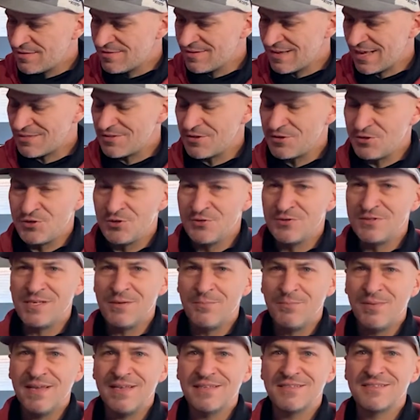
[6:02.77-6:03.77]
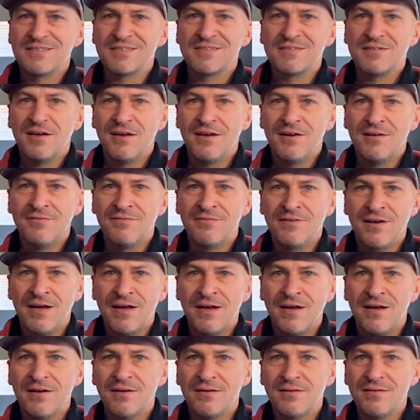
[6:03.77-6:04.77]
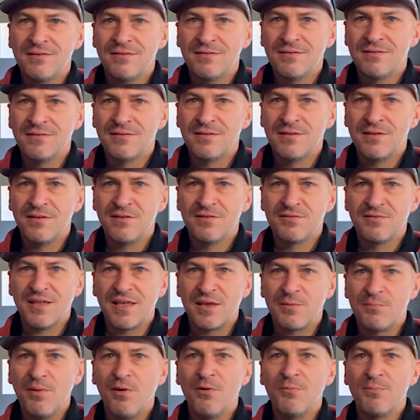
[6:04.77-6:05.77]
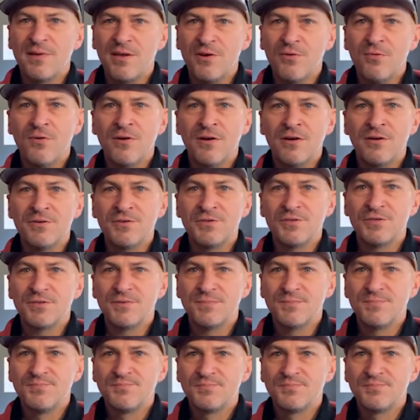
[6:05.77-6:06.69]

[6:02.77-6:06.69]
like the juicy bits of, it's like pulpy orange.